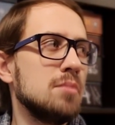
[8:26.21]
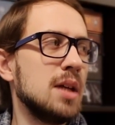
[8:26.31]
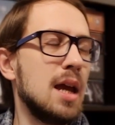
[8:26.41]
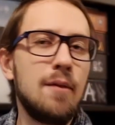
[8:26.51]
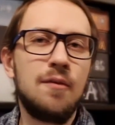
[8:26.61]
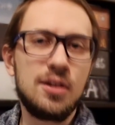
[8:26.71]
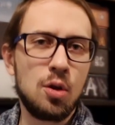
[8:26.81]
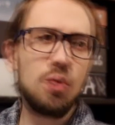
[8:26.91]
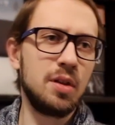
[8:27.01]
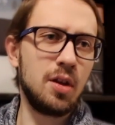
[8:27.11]
if it's
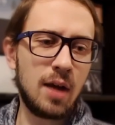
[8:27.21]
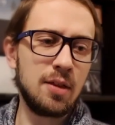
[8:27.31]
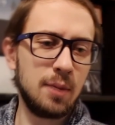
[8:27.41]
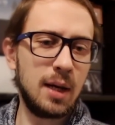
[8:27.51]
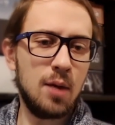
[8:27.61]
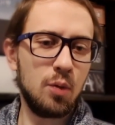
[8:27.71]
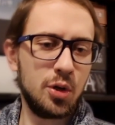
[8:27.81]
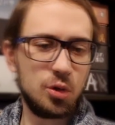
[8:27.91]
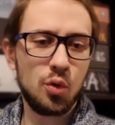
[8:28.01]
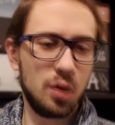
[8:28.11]
already a random game where
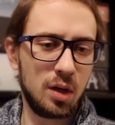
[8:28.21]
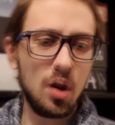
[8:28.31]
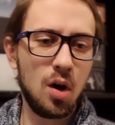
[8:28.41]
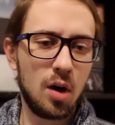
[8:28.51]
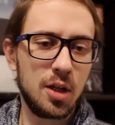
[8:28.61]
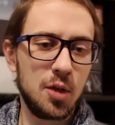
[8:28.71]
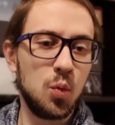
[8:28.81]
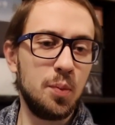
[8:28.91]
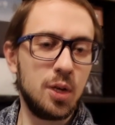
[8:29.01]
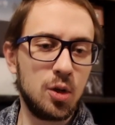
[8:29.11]
you draw a card, it
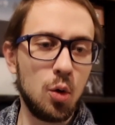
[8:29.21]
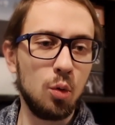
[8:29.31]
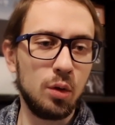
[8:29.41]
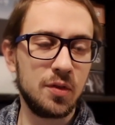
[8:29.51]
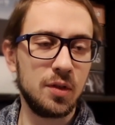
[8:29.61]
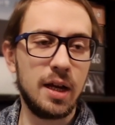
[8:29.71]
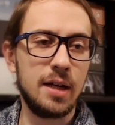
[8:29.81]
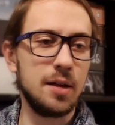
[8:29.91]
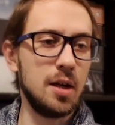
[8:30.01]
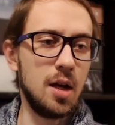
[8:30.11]
would be cool if
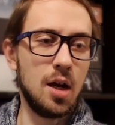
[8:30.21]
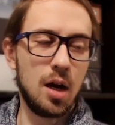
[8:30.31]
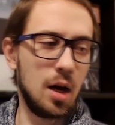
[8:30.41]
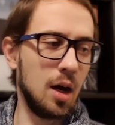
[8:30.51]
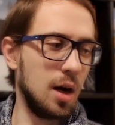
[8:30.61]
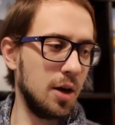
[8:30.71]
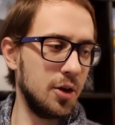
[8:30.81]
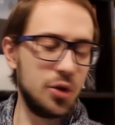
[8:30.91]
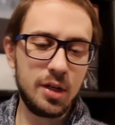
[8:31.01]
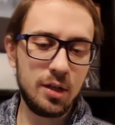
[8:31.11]
like,
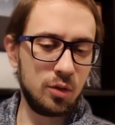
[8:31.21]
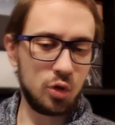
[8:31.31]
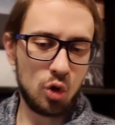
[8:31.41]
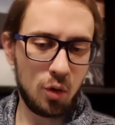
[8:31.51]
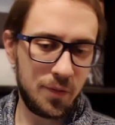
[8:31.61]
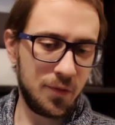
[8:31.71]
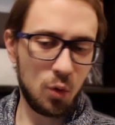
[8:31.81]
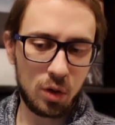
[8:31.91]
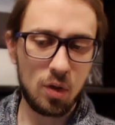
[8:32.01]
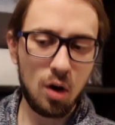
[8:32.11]
you can draw
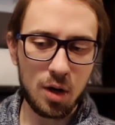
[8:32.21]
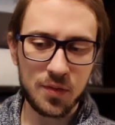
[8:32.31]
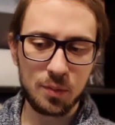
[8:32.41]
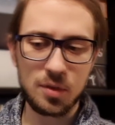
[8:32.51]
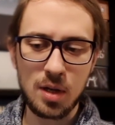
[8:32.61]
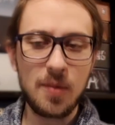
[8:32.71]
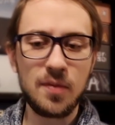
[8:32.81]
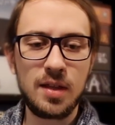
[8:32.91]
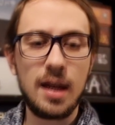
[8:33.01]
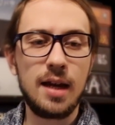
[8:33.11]
4 cards from the top
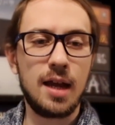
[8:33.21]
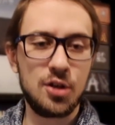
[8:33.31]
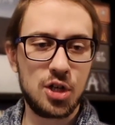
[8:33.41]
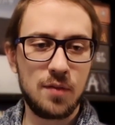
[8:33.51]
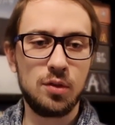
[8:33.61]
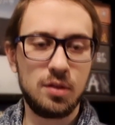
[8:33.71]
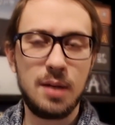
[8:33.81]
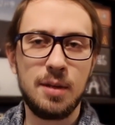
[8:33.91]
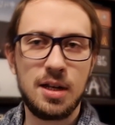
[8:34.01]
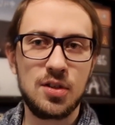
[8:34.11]
of the deck and shuffle the
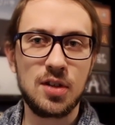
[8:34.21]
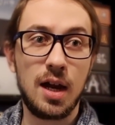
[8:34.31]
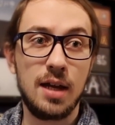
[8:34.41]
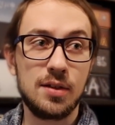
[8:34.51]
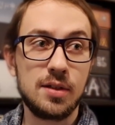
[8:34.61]
demon inside,